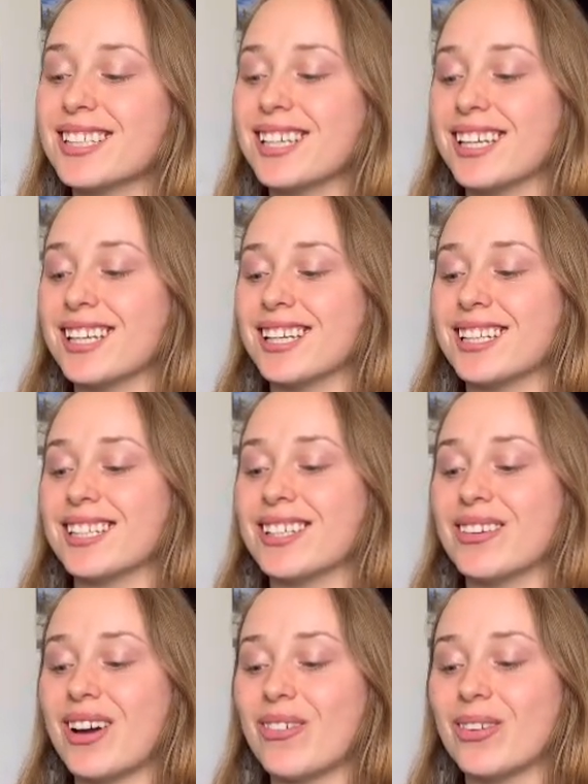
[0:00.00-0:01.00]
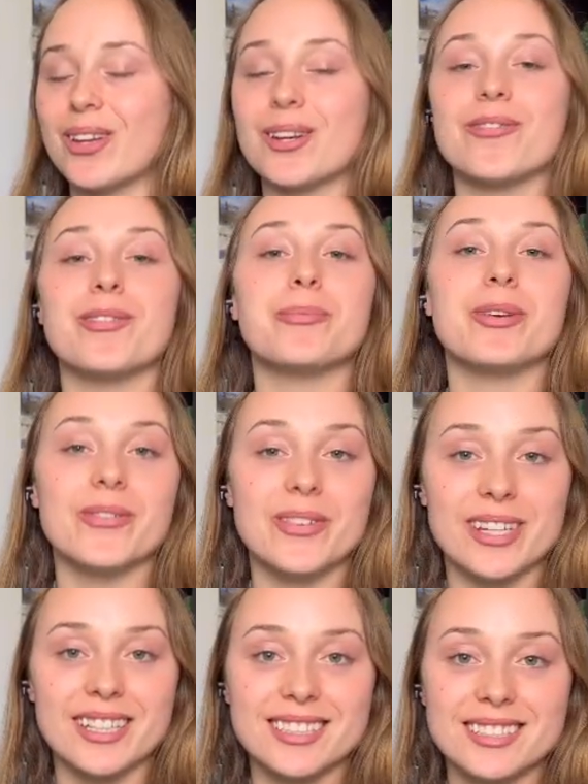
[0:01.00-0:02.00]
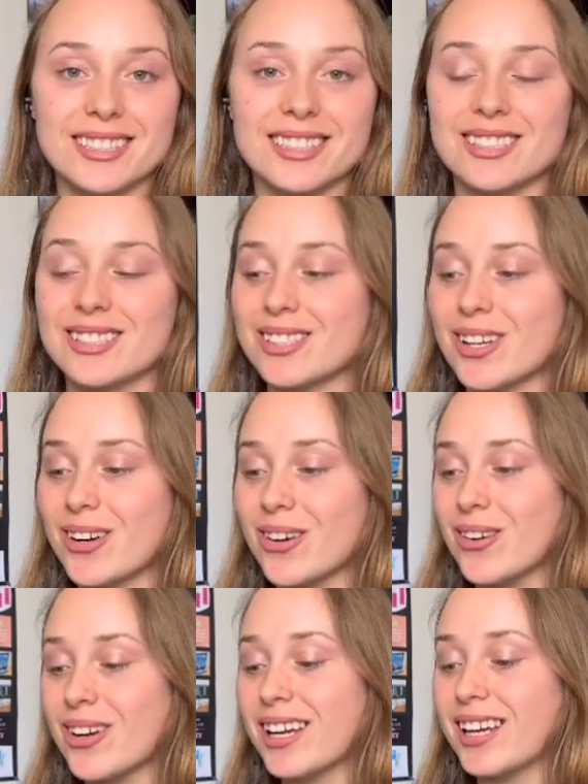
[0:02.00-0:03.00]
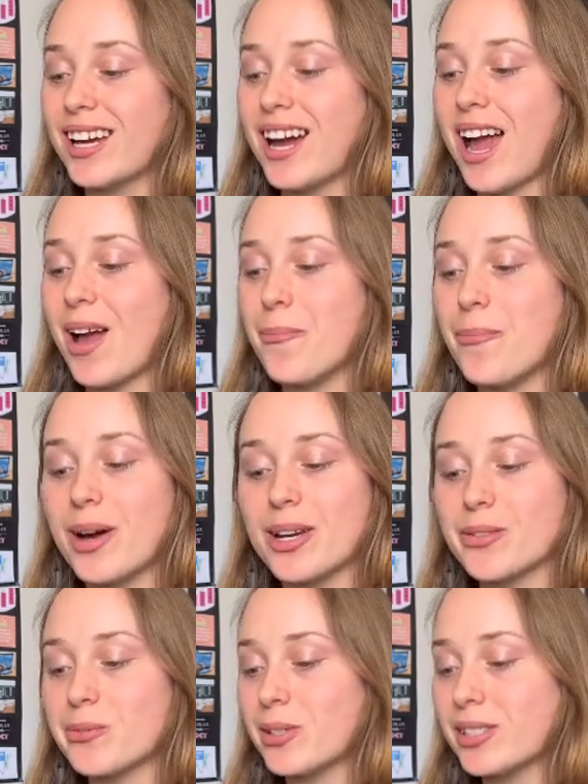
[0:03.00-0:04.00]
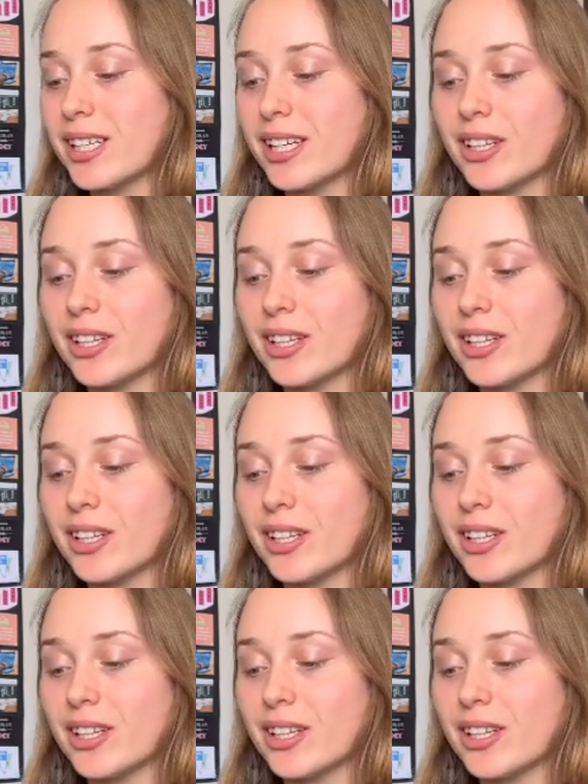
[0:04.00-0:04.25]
and you have a lot of epiphanies. So might as well take